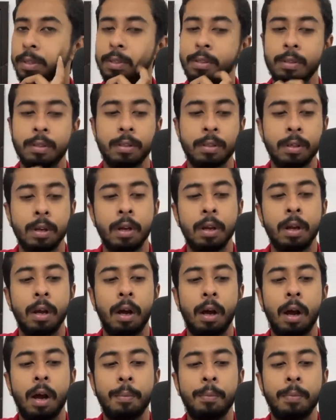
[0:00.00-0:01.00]
is
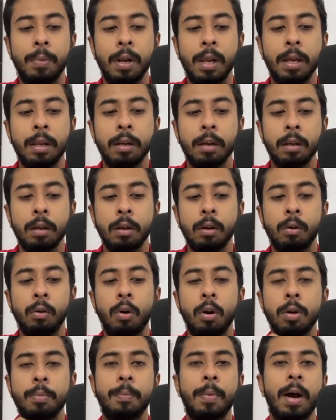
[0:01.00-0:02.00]
a plane
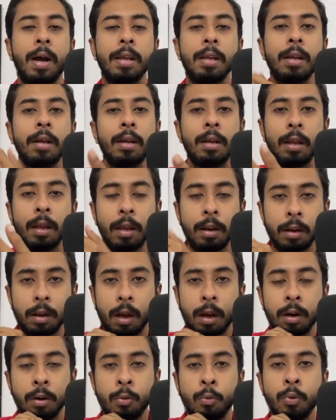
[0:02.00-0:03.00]
called pi. In
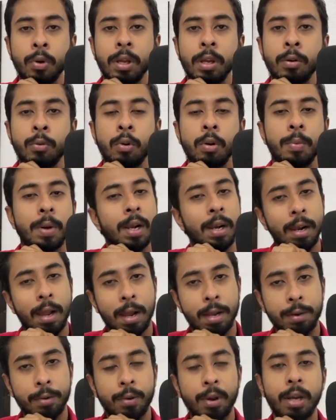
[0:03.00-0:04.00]
2D it will be a
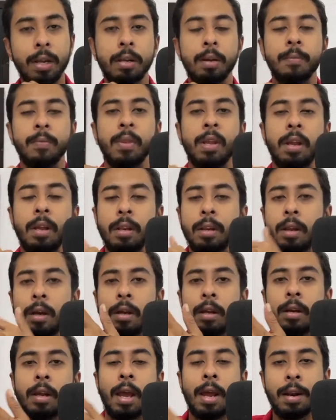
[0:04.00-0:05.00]
line, right? In
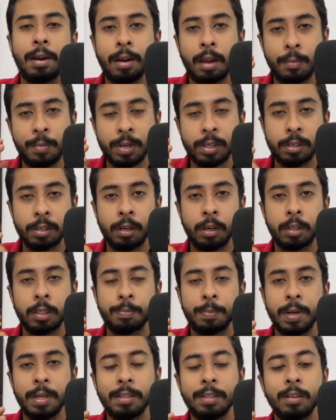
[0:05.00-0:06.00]
n dimensional
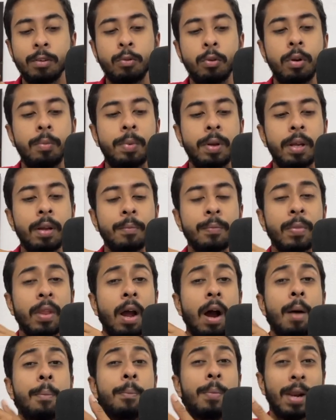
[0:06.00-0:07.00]
space it will be
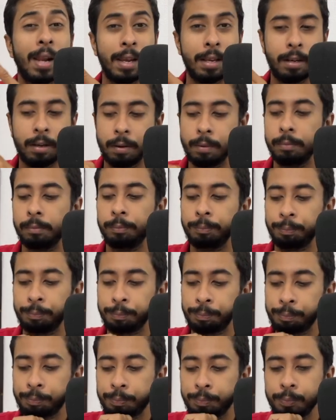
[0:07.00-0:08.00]
a plane.
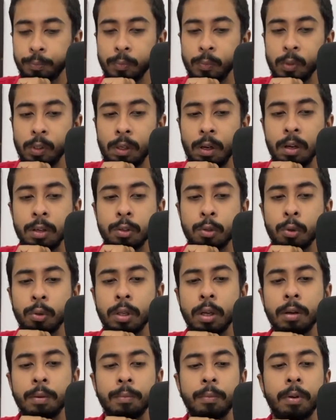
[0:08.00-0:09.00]
So
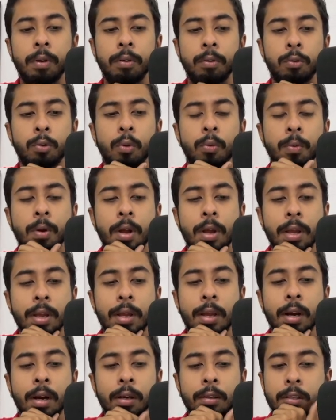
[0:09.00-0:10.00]
so
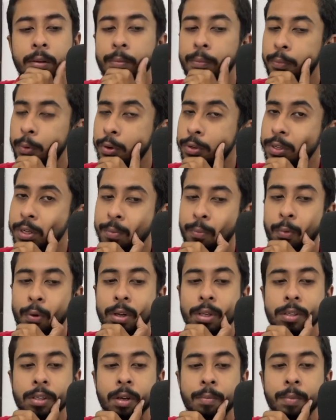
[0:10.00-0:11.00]
here are some positive
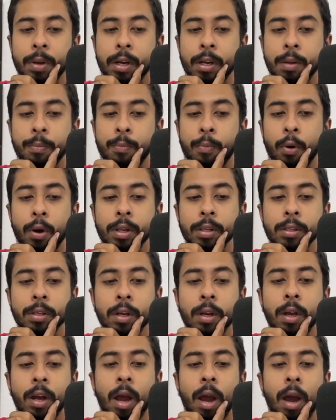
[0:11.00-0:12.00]
points, some negative points,
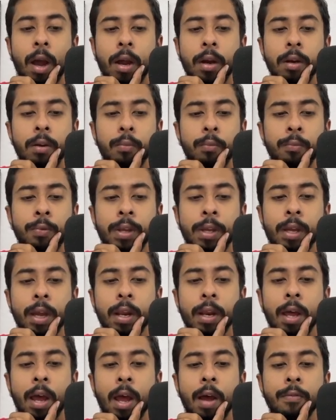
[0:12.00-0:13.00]
and we
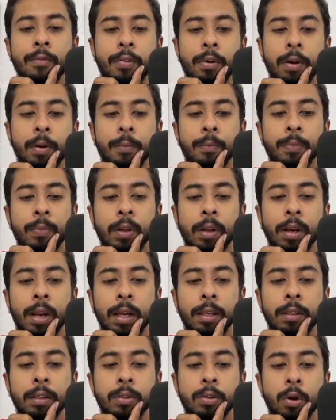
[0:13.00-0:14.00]
can have
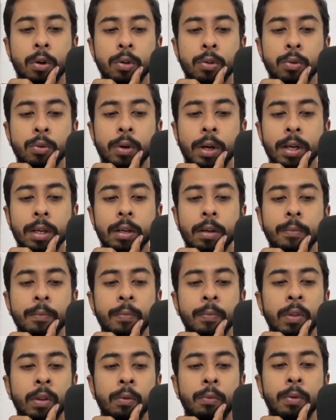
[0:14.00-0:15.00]
like this also, right?
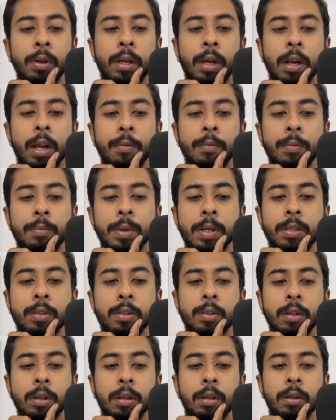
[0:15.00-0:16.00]
We can have a
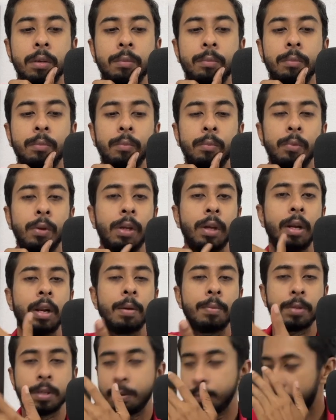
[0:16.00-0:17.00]
mixture. We can
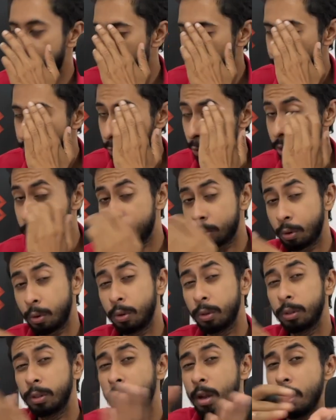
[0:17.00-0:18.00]
have some negative points
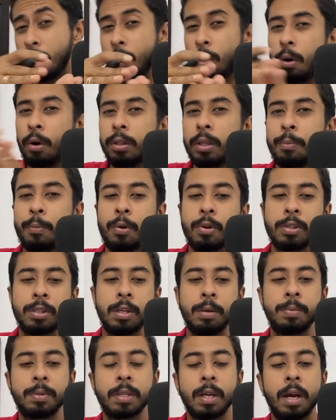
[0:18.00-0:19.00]
on the
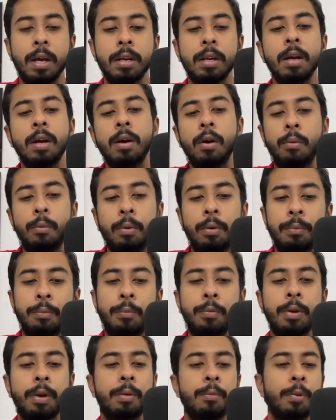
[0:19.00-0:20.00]
positive side, or
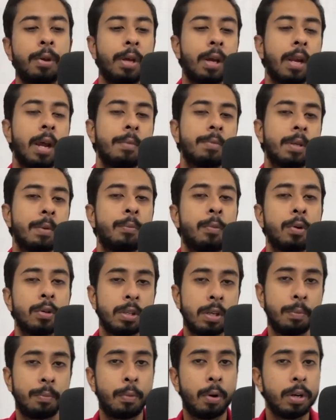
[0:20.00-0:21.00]
we can have some
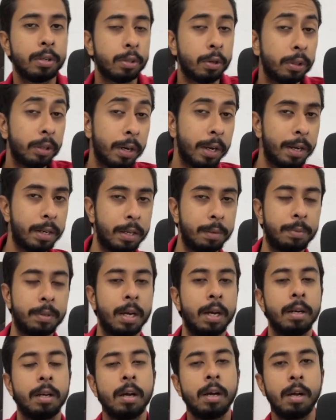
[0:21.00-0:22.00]
positive points on the negative
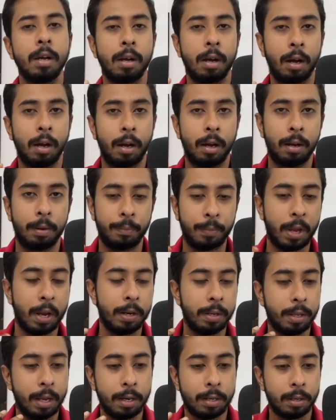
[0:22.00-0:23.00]
side,
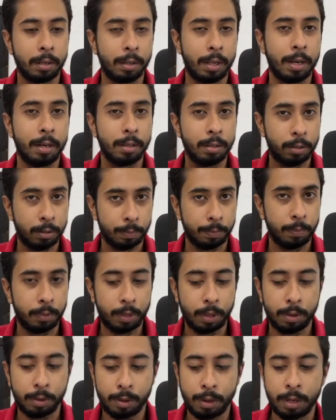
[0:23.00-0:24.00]
and that is
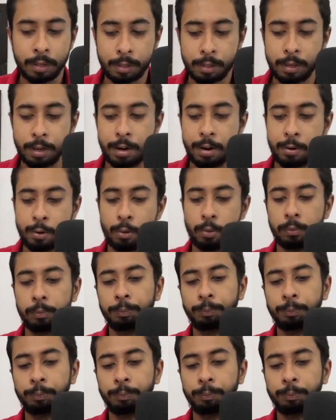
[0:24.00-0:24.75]
the real scenario.